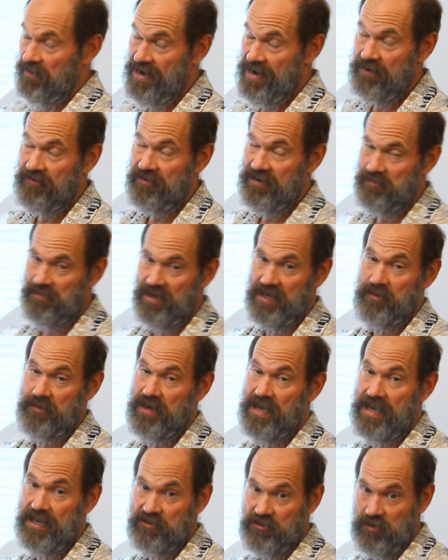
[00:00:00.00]
acronym, by the
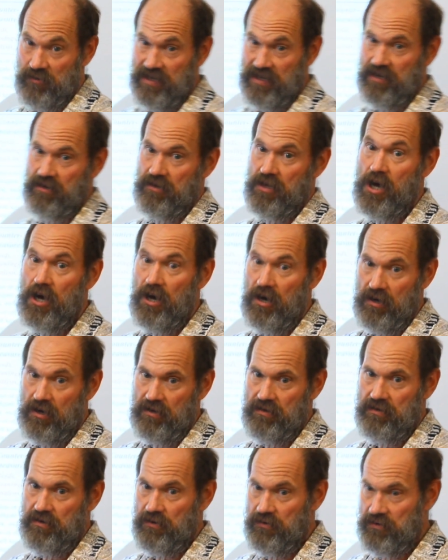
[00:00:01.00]
way, HOL,
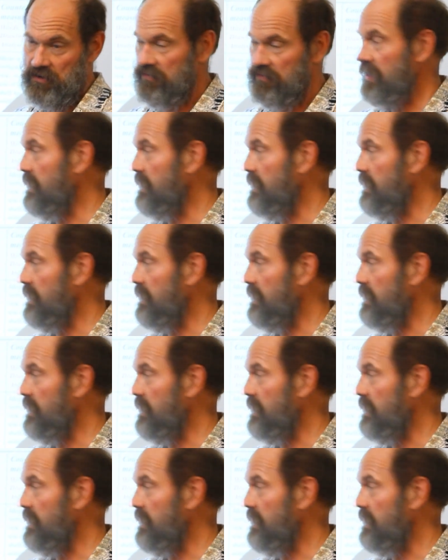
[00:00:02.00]
HAL, herd of